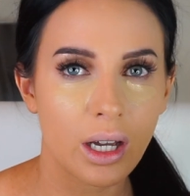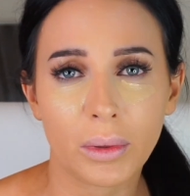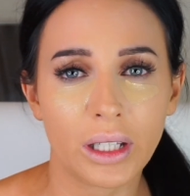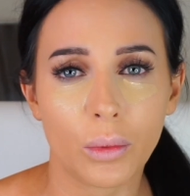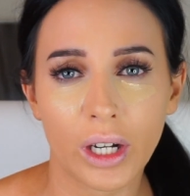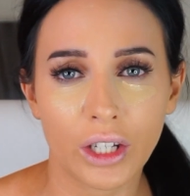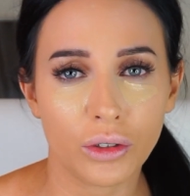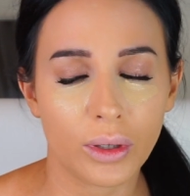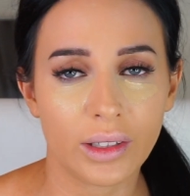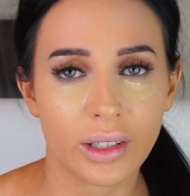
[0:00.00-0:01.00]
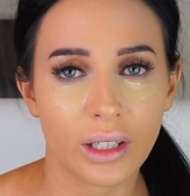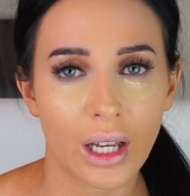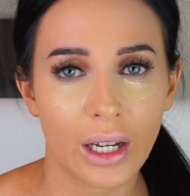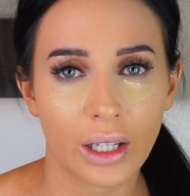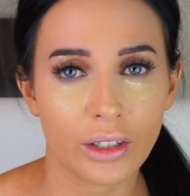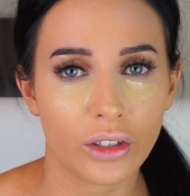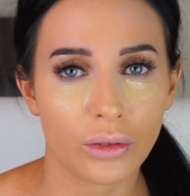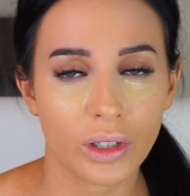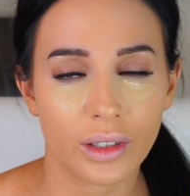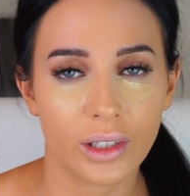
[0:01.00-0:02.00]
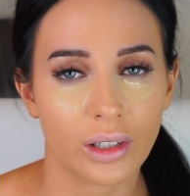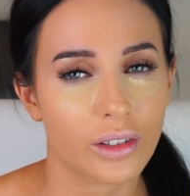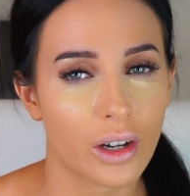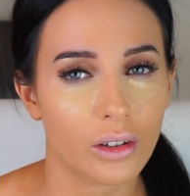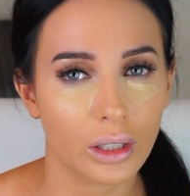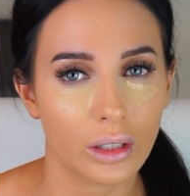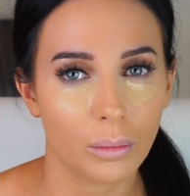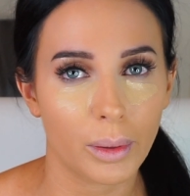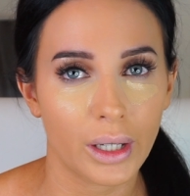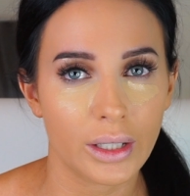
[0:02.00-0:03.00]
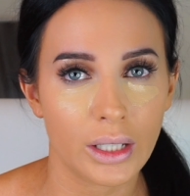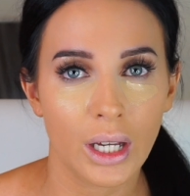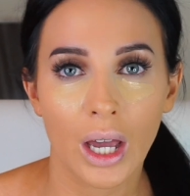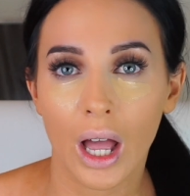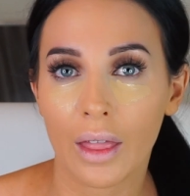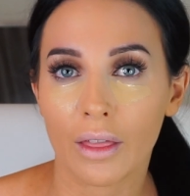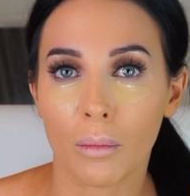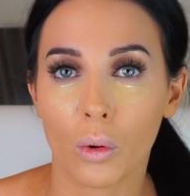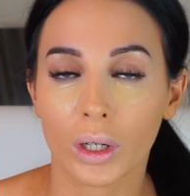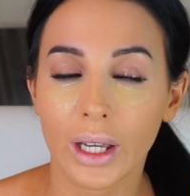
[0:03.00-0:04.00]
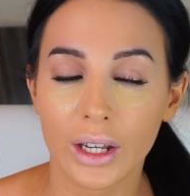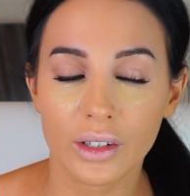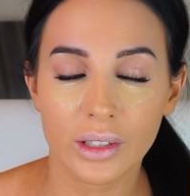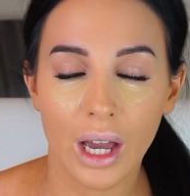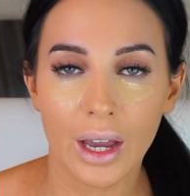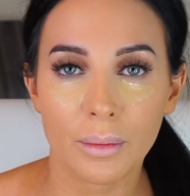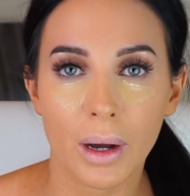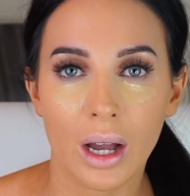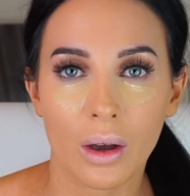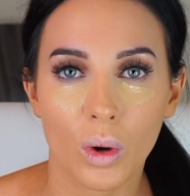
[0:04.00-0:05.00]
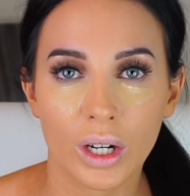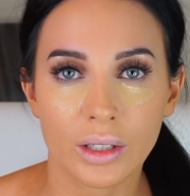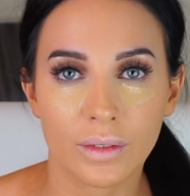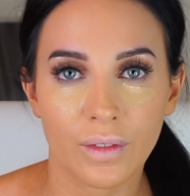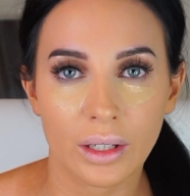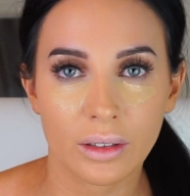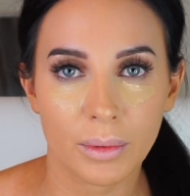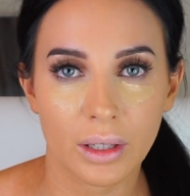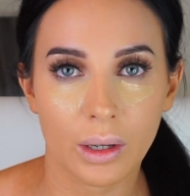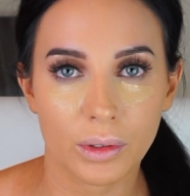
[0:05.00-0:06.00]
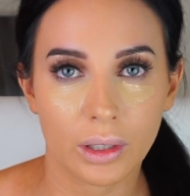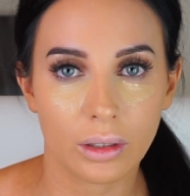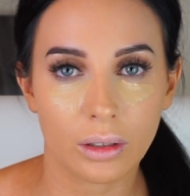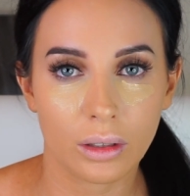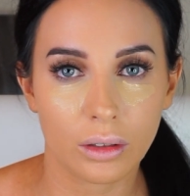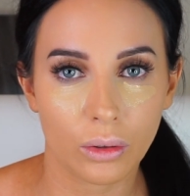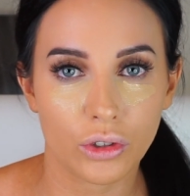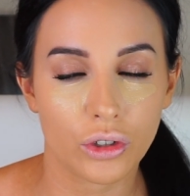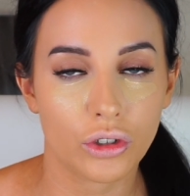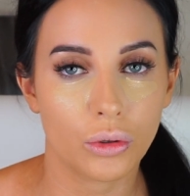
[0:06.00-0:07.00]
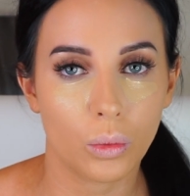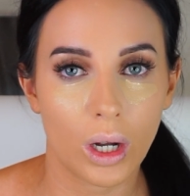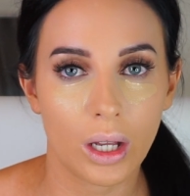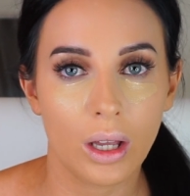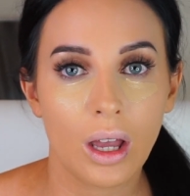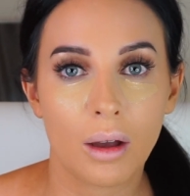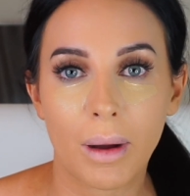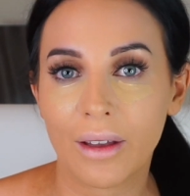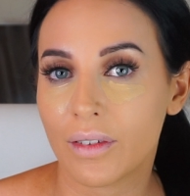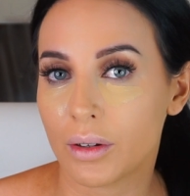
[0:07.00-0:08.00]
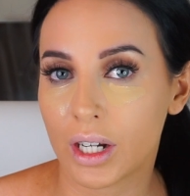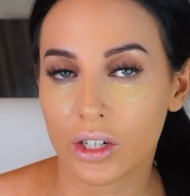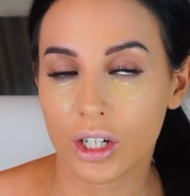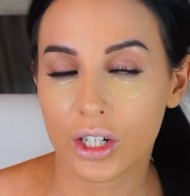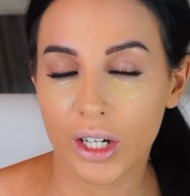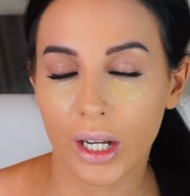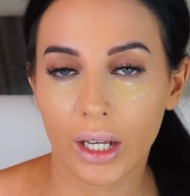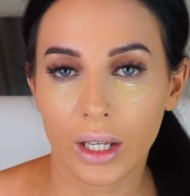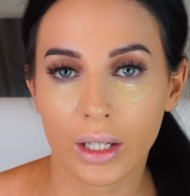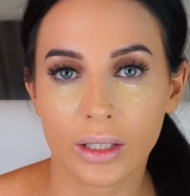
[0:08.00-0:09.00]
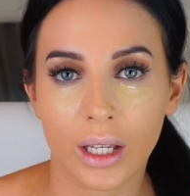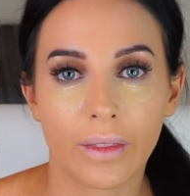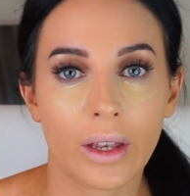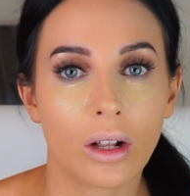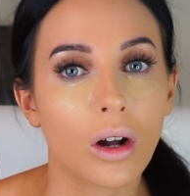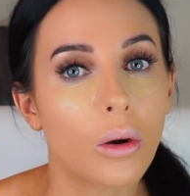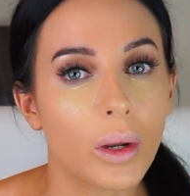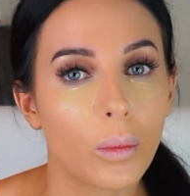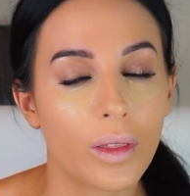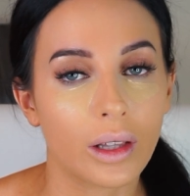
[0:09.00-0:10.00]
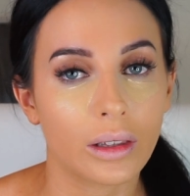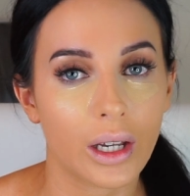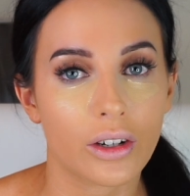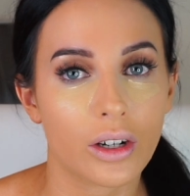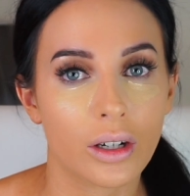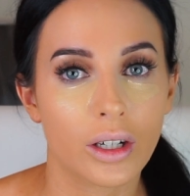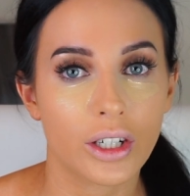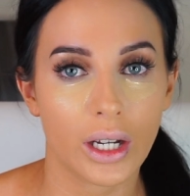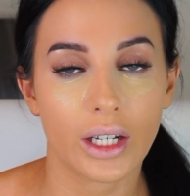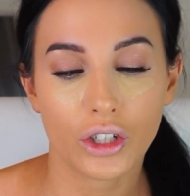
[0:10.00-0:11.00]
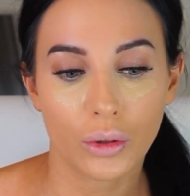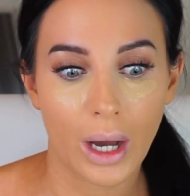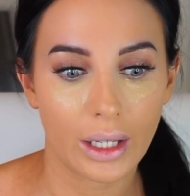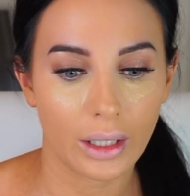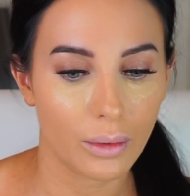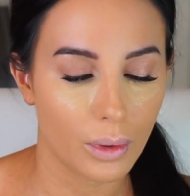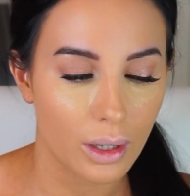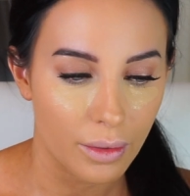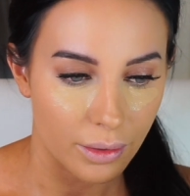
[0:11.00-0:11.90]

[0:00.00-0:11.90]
Normally when I do conceal, I like to use concealers that are a little bit on the more lighter side, but I wanted to find something that was a little closer to what my foundation shade is, and then I'll go in with a lighter shade to highlight with.